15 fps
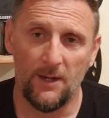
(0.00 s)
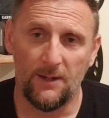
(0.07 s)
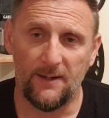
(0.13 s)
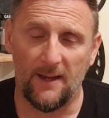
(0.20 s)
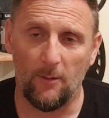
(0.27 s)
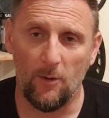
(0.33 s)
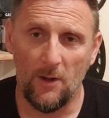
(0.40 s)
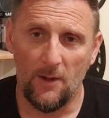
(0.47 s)

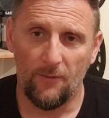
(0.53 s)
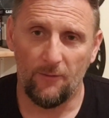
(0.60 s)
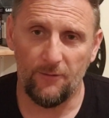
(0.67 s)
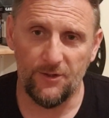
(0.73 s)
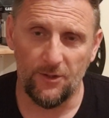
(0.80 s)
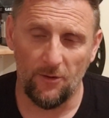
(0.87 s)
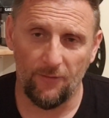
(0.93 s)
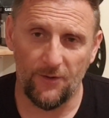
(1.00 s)
Now, there
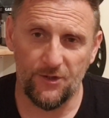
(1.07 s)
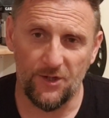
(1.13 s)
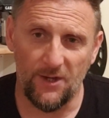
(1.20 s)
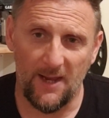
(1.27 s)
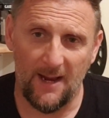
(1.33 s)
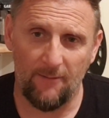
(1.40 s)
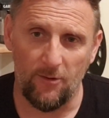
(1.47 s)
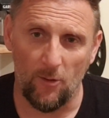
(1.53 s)
is another
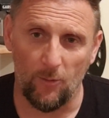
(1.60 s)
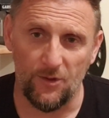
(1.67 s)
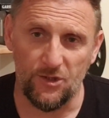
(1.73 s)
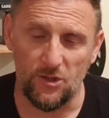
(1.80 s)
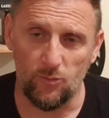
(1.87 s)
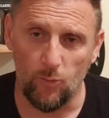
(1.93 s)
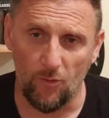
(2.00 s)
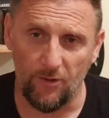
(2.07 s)
scenario which
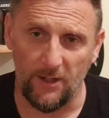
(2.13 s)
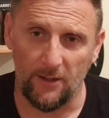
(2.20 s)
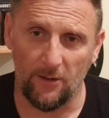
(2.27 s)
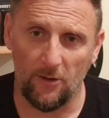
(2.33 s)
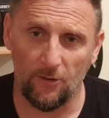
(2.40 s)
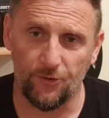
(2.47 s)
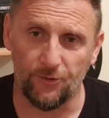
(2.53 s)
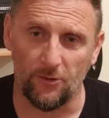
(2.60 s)
is worrying
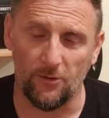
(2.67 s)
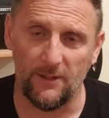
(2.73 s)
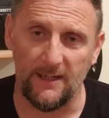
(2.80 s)
also,